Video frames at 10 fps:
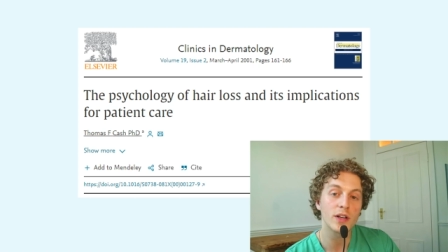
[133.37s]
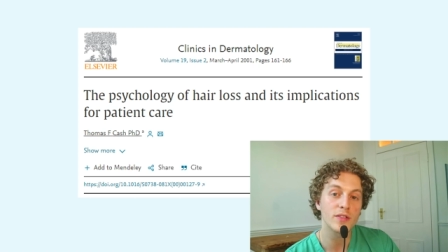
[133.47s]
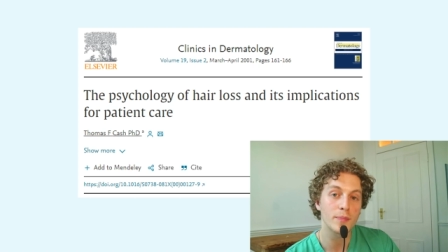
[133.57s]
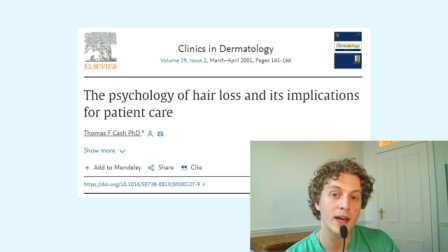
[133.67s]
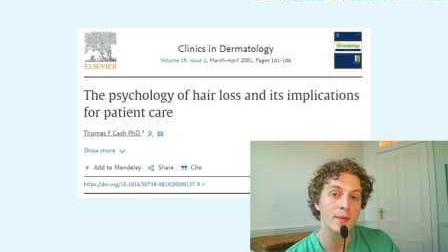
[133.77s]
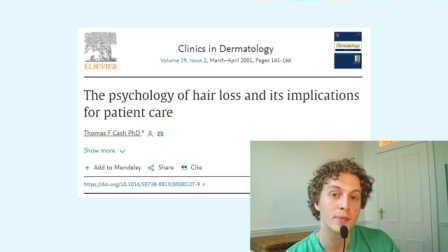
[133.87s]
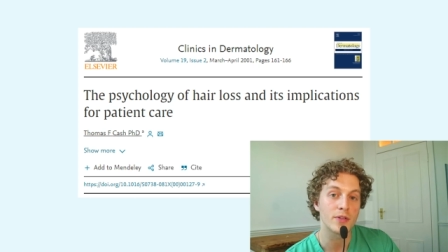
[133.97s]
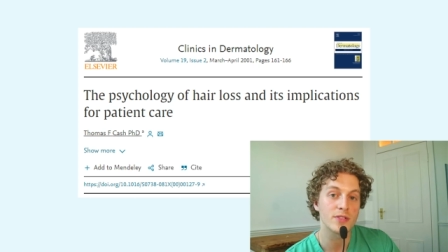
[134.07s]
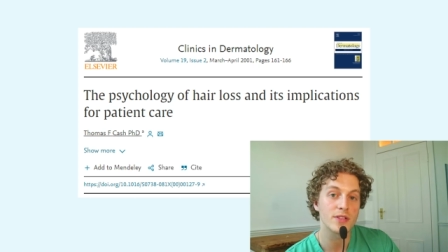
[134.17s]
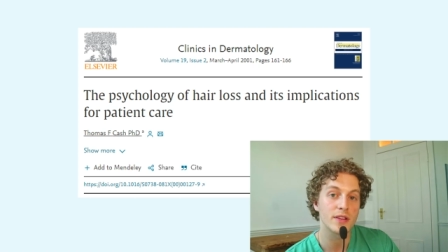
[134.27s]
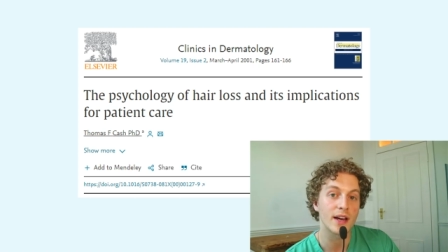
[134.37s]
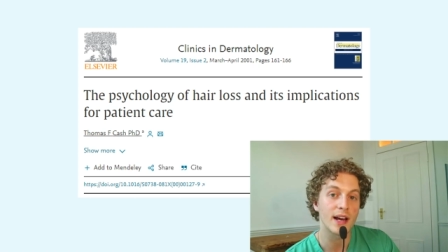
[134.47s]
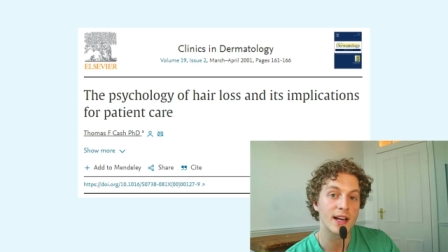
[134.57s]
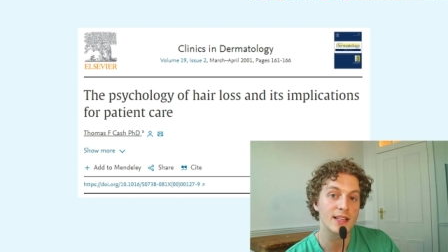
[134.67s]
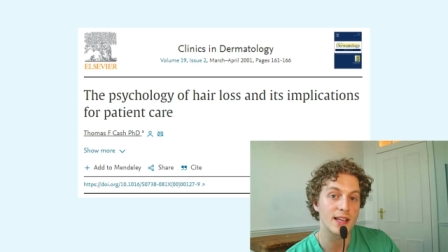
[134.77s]
the papers that
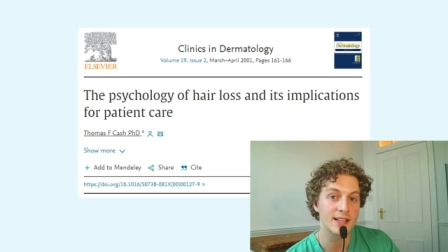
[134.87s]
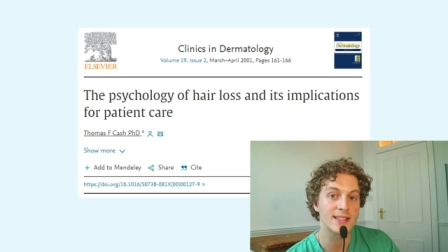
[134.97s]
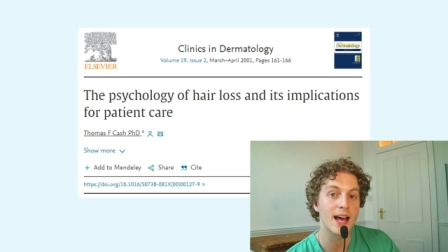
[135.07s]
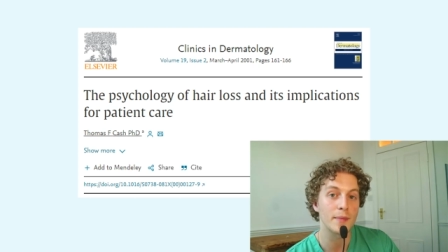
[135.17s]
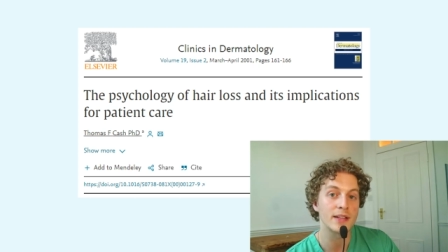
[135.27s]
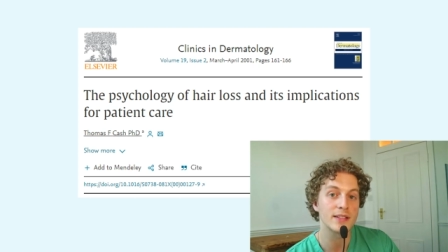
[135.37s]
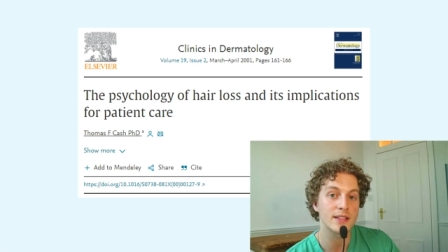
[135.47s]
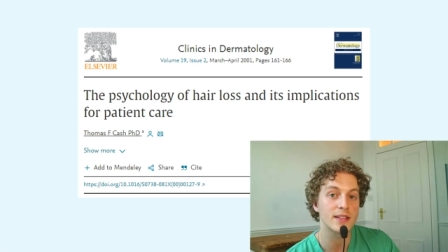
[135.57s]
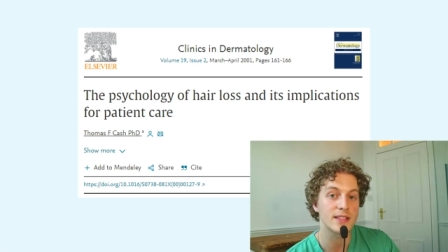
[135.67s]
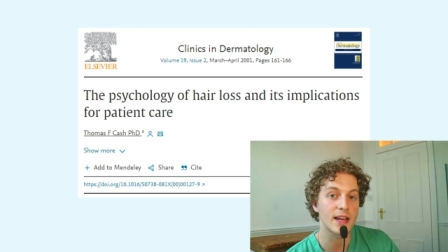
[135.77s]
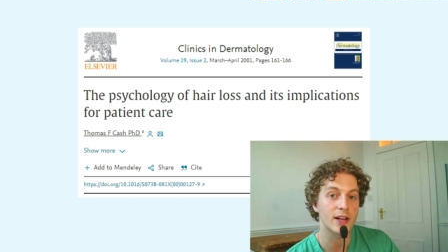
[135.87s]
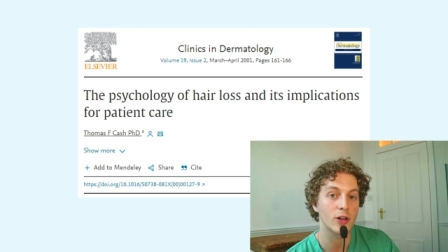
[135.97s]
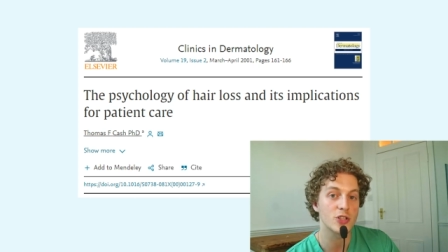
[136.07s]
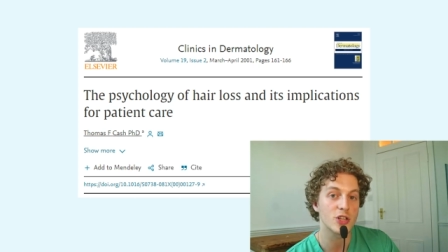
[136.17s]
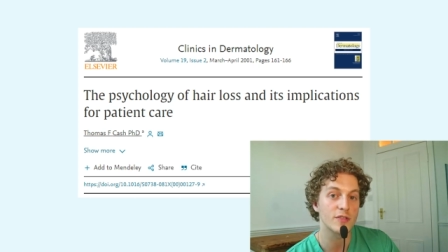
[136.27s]
has examined the
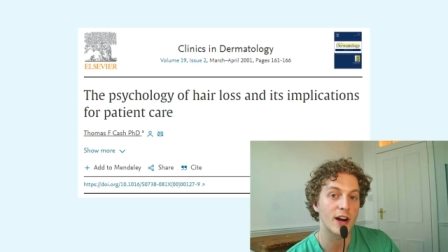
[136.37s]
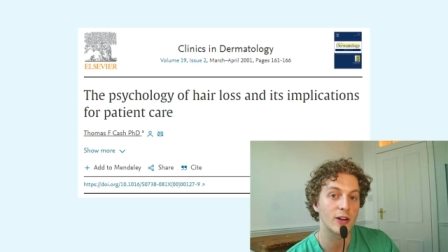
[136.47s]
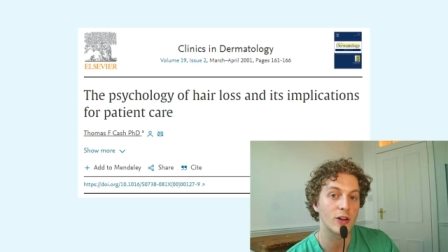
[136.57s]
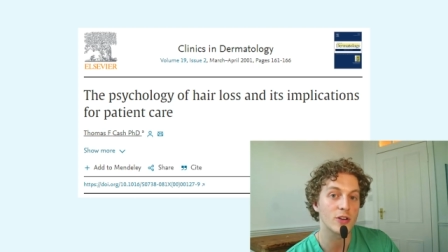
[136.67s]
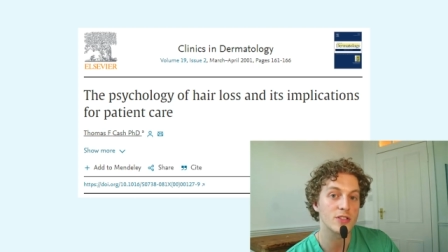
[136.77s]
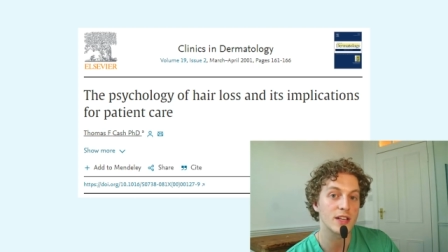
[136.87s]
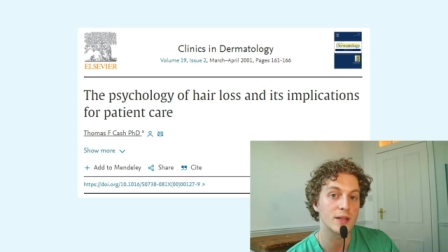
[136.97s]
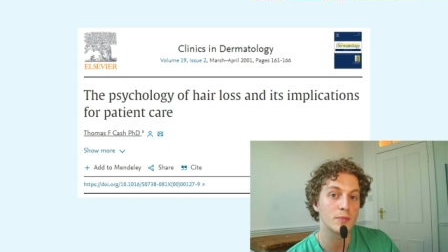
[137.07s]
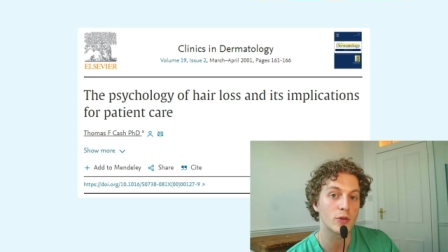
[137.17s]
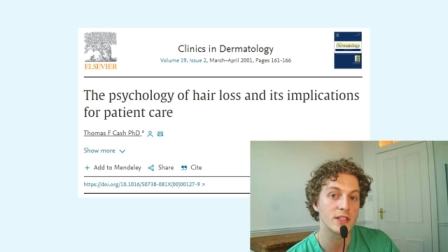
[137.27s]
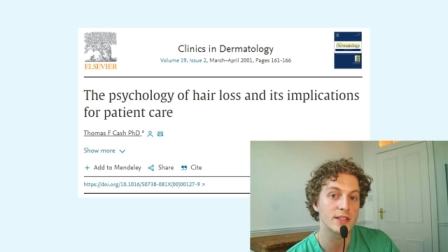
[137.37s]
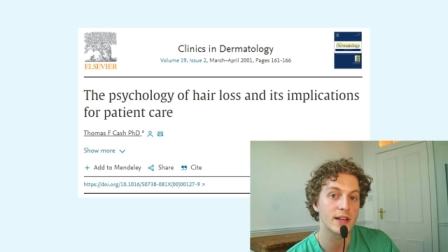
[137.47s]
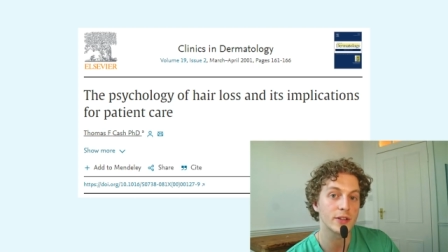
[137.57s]
psychology of hair loss in more detail.